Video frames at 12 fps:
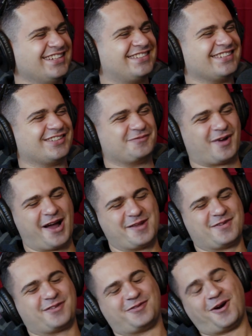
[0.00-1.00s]
Dude, Bonnie
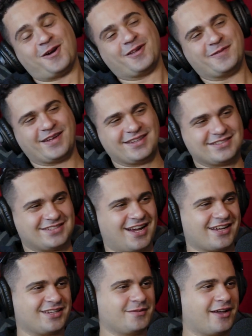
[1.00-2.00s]
McFarlane made this
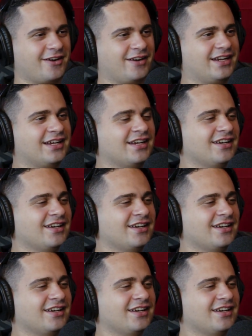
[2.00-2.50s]
documentary